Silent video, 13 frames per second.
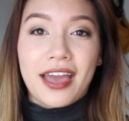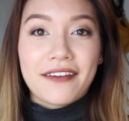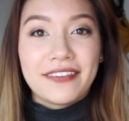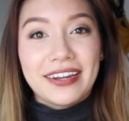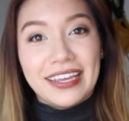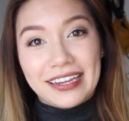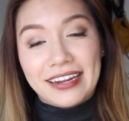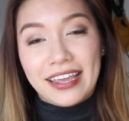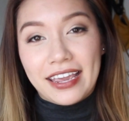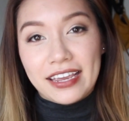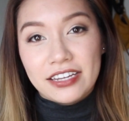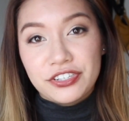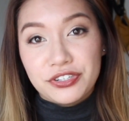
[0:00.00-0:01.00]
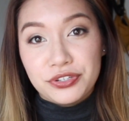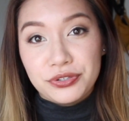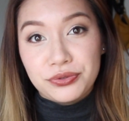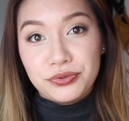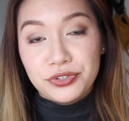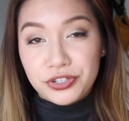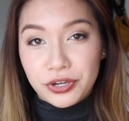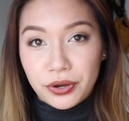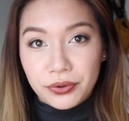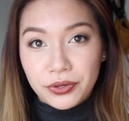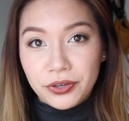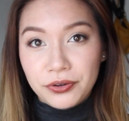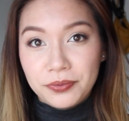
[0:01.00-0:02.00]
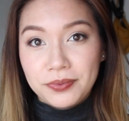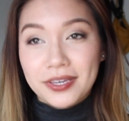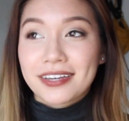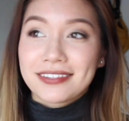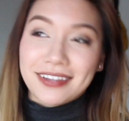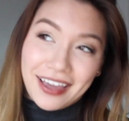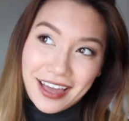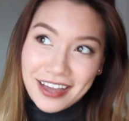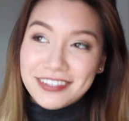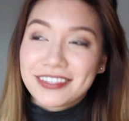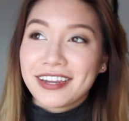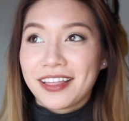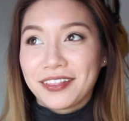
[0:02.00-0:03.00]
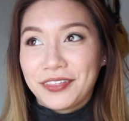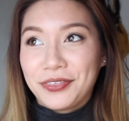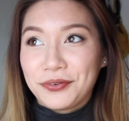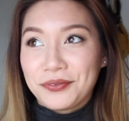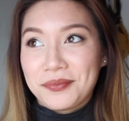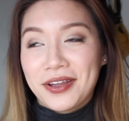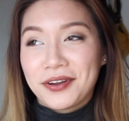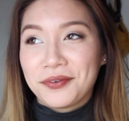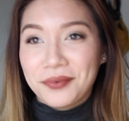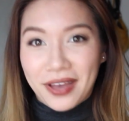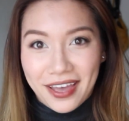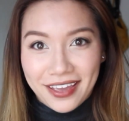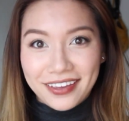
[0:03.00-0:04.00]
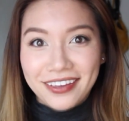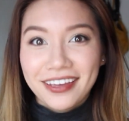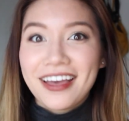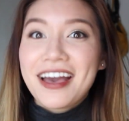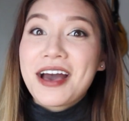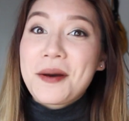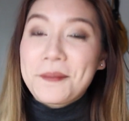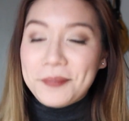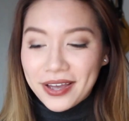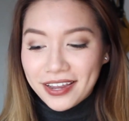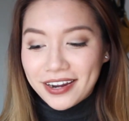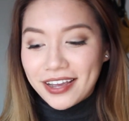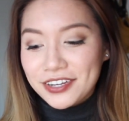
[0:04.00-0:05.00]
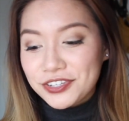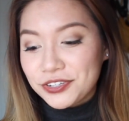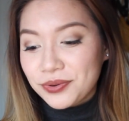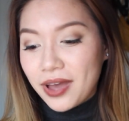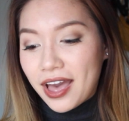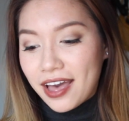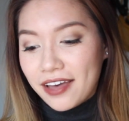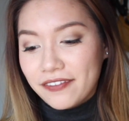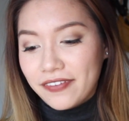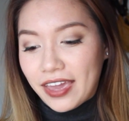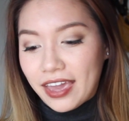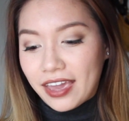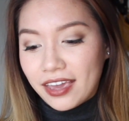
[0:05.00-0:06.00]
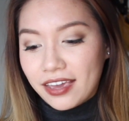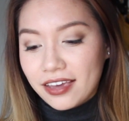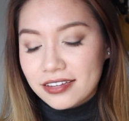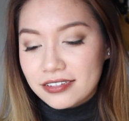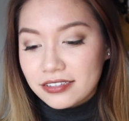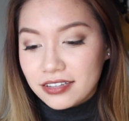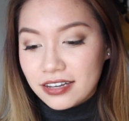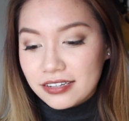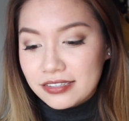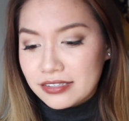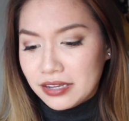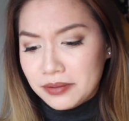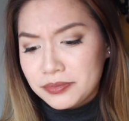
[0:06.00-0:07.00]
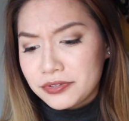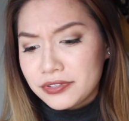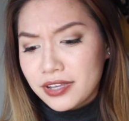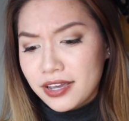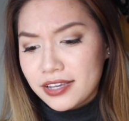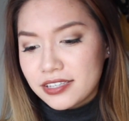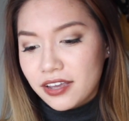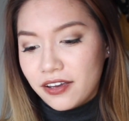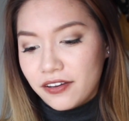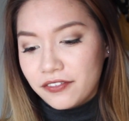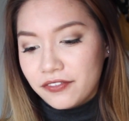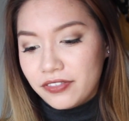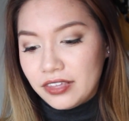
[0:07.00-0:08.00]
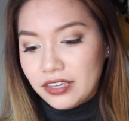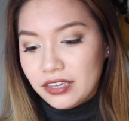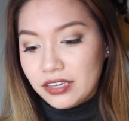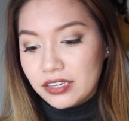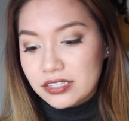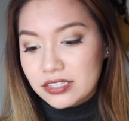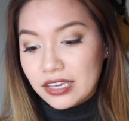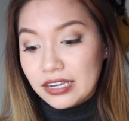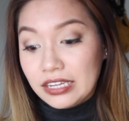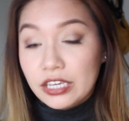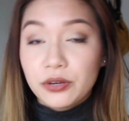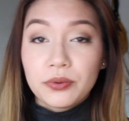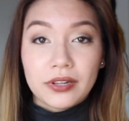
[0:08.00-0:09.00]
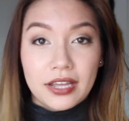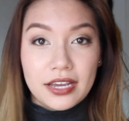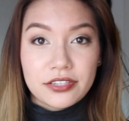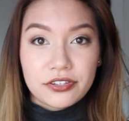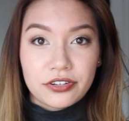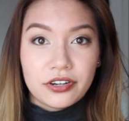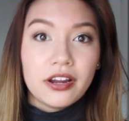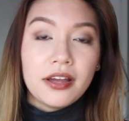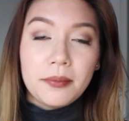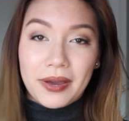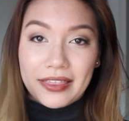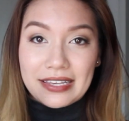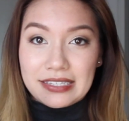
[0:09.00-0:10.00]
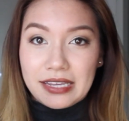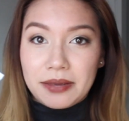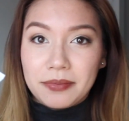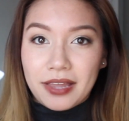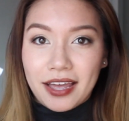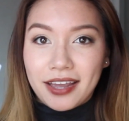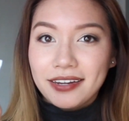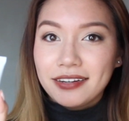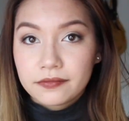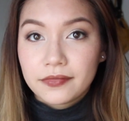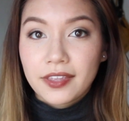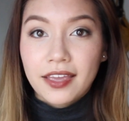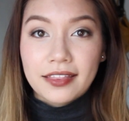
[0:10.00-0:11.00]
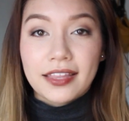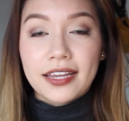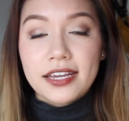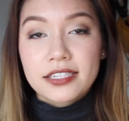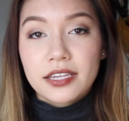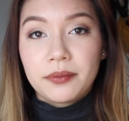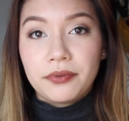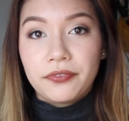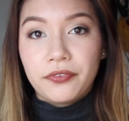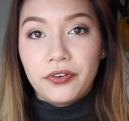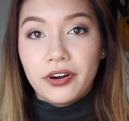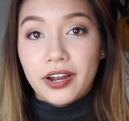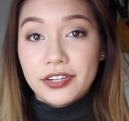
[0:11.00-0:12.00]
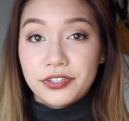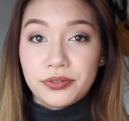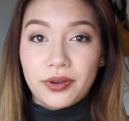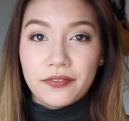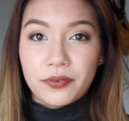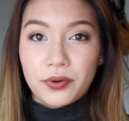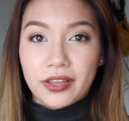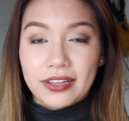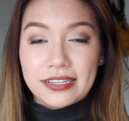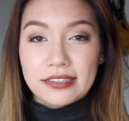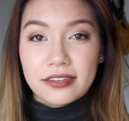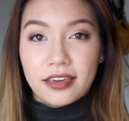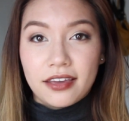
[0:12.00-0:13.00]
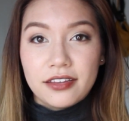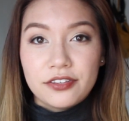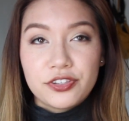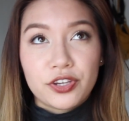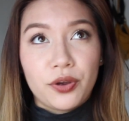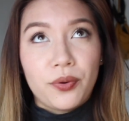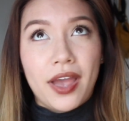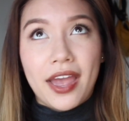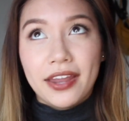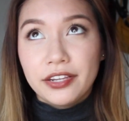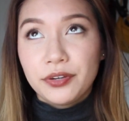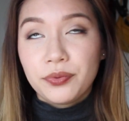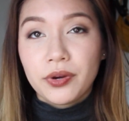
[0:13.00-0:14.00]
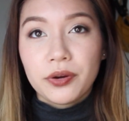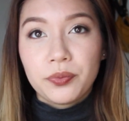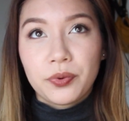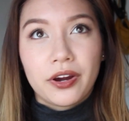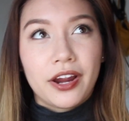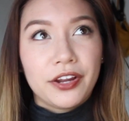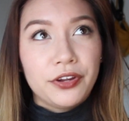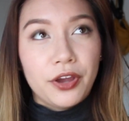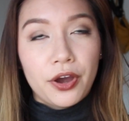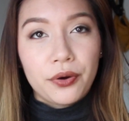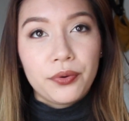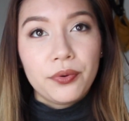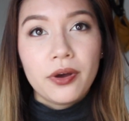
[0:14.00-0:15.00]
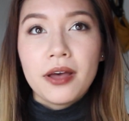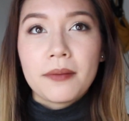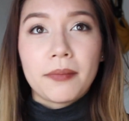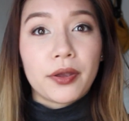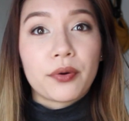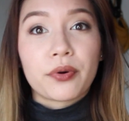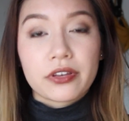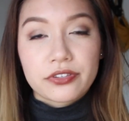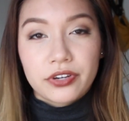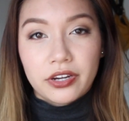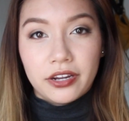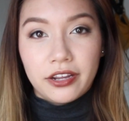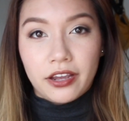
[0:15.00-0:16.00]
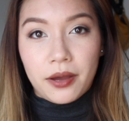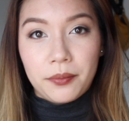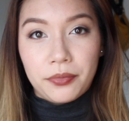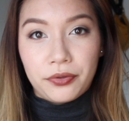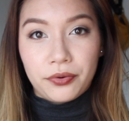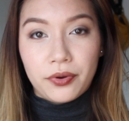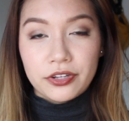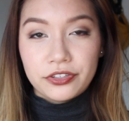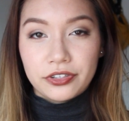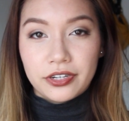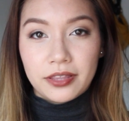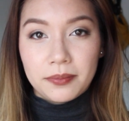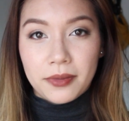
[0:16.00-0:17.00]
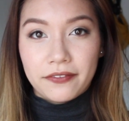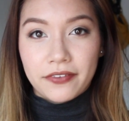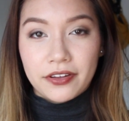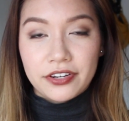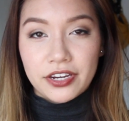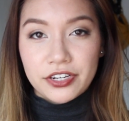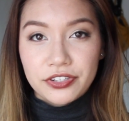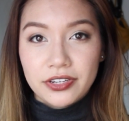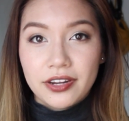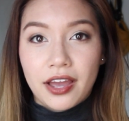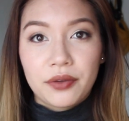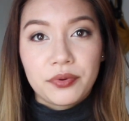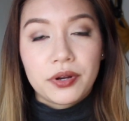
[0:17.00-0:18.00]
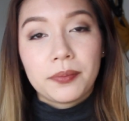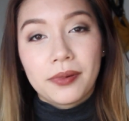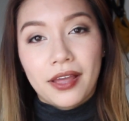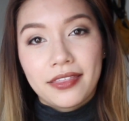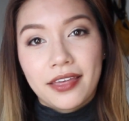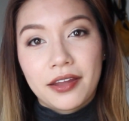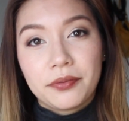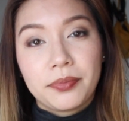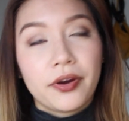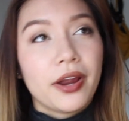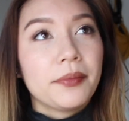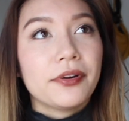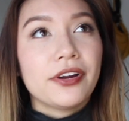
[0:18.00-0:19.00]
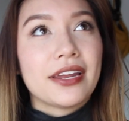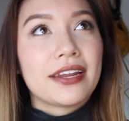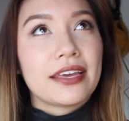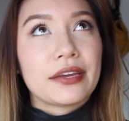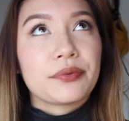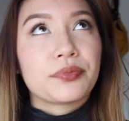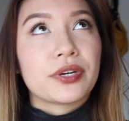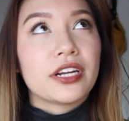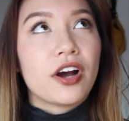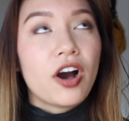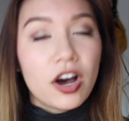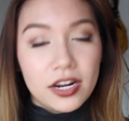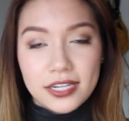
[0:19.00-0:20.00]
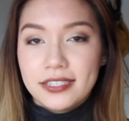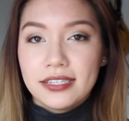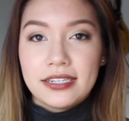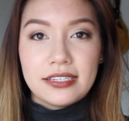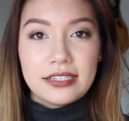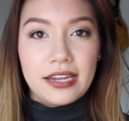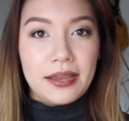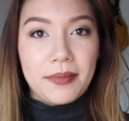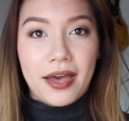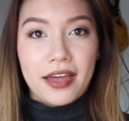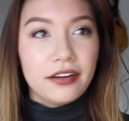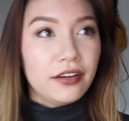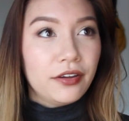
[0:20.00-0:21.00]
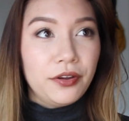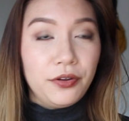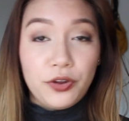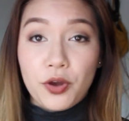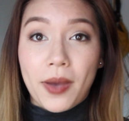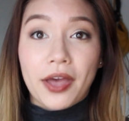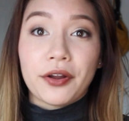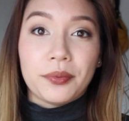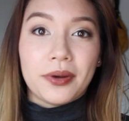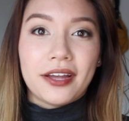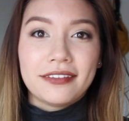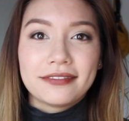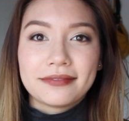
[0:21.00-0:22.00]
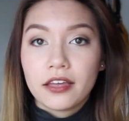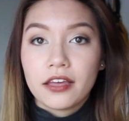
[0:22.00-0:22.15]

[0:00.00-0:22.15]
have it in hand to show you because I accidentally threw mine away, but I do have a deluxe sample size of the Skin Equalizer by the same line. Like I said before, I do have oily skin, so anywhere where I know my oils are going to come through underneath my foundation, I would apply that primer and it would honestly stay matte, no matter what.